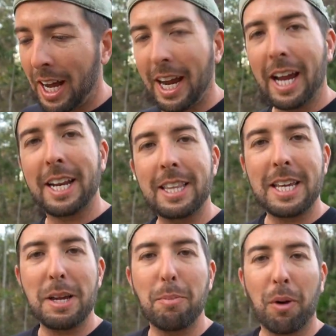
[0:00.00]
And
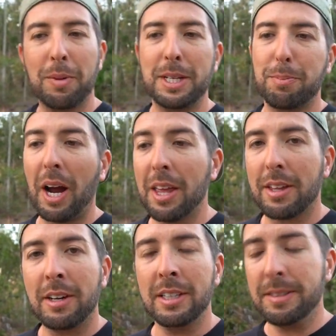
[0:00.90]
the Burmese
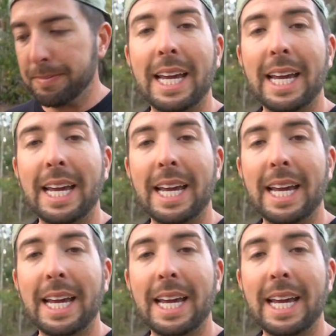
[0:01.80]
python